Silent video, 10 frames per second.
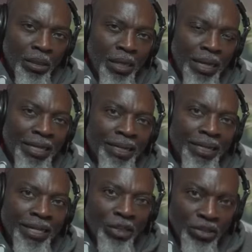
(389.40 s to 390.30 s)
In a
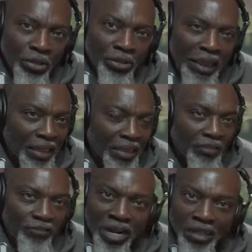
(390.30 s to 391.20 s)
nation that has
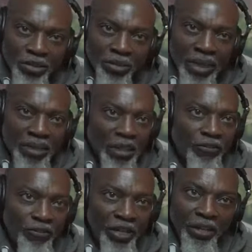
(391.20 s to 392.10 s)
fractured, that has
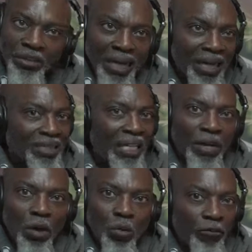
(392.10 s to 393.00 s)
failed, that has
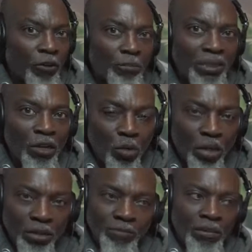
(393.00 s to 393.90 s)
never worked from day
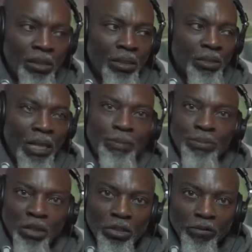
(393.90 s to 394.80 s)
one. I'm
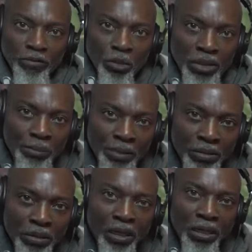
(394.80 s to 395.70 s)
talking, of course,
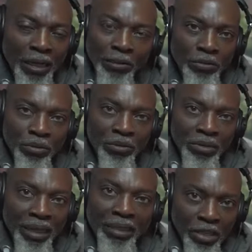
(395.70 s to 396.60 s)
about
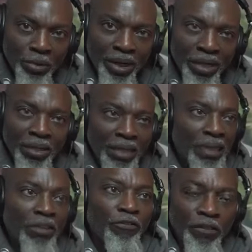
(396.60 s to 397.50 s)
Nigeria.
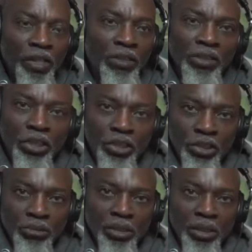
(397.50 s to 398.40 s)
That's a failed
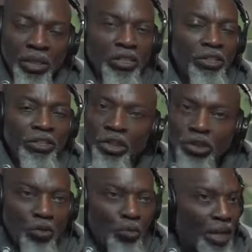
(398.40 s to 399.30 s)
nation. It's a
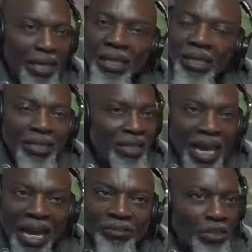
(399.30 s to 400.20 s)
nation where
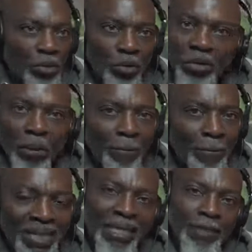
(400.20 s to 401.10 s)
lives don't matter.